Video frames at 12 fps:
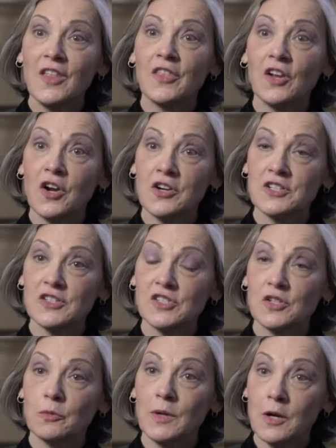the
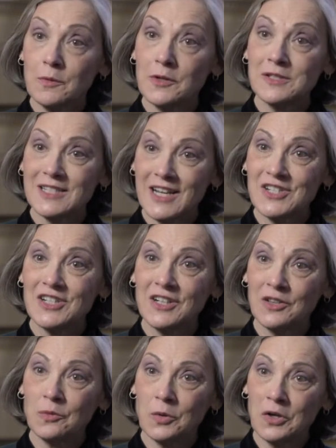largest railroad station
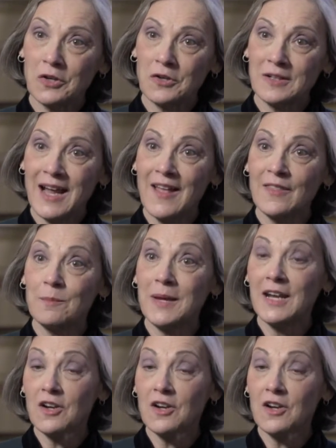in the world, and the main